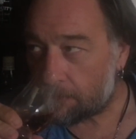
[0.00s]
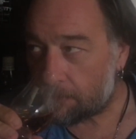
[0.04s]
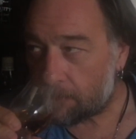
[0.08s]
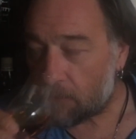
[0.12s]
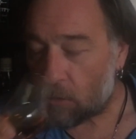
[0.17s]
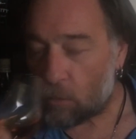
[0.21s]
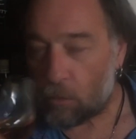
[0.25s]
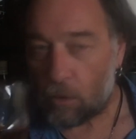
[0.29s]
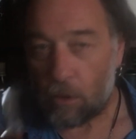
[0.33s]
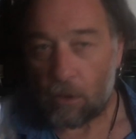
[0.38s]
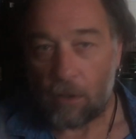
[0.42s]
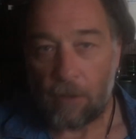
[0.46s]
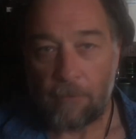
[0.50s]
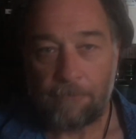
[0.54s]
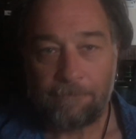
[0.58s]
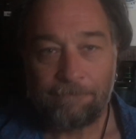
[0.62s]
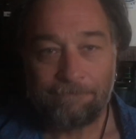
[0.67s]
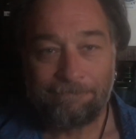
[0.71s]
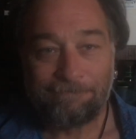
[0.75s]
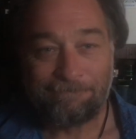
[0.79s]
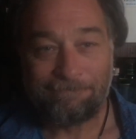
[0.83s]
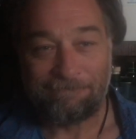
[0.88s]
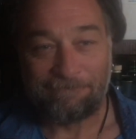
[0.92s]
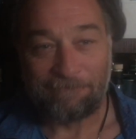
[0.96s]

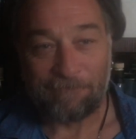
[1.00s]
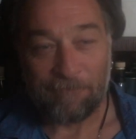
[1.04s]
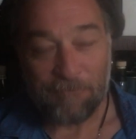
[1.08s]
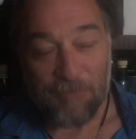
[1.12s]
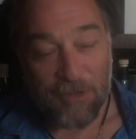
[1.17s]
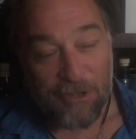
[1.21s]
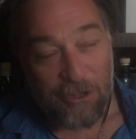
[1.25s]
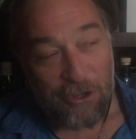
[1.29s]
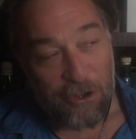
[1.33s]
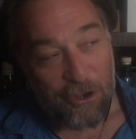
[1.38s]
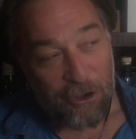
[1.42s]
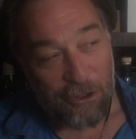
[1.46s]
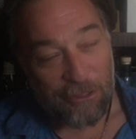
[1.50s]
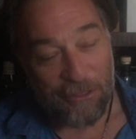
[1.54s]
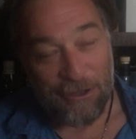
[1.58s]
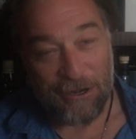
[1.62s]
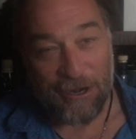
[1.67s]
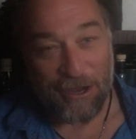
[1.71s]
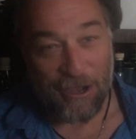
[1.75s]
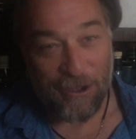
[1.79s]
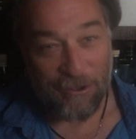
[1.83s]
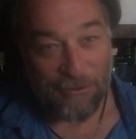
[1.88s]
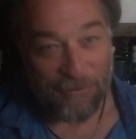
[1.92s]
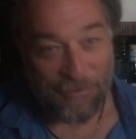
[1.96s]
Oh, on the
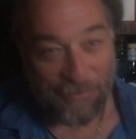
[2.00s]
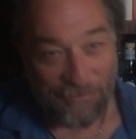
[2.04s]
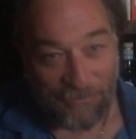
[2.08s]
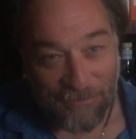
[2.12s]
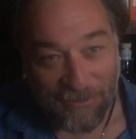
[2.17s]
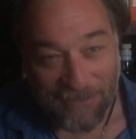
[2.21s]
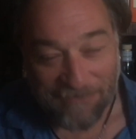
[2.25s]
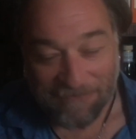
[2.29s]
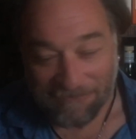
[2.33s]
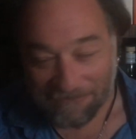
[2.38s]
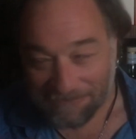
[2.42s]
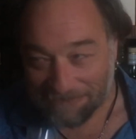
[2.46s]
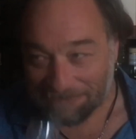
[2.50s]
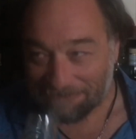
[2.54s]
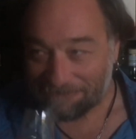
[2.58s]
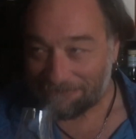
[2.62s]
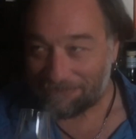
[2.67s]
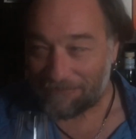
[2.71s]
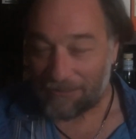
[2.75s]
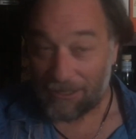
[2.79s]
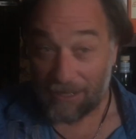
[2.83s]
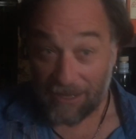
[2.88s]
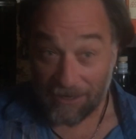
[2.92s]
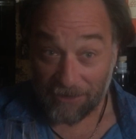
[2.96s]
nose,
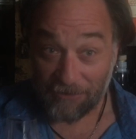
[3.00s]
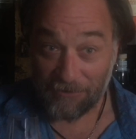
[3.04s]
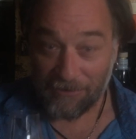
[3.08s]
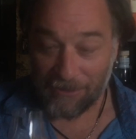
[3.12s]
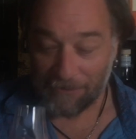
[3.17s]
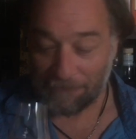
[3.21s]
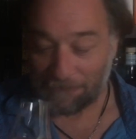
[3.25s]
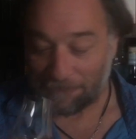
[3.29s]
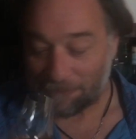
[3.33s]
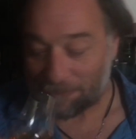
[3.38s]
hang on a sec.